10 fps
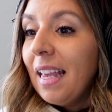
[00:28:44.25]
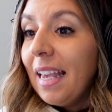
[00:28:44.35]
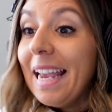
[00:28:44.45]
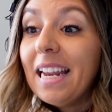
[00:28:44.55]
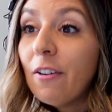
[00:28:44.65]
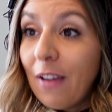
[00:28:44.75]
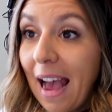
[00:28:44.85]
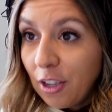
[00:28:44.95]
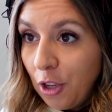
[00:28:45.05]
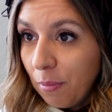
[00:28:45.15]
in a
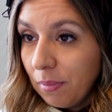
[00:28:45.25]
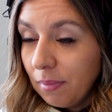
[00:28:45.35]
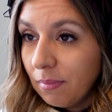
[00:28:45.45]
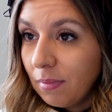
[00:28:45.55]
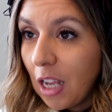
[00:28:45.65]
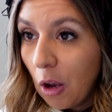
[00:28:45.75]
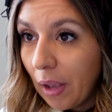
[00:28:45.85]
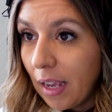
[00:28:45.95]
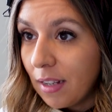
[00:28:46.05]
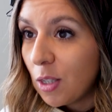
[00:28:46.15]
vacuum.
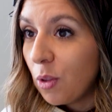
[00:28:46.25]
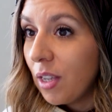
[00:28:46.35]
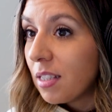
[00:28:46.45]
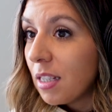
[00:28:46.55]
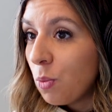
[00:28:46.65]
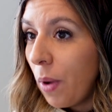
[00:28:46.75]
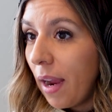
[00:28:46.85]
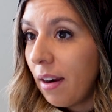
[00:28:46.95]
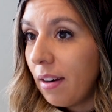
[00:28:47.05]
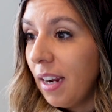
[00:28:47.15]
Okay, so this is
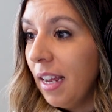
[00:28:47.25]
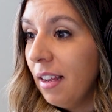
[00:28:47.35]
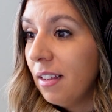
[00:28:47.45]
where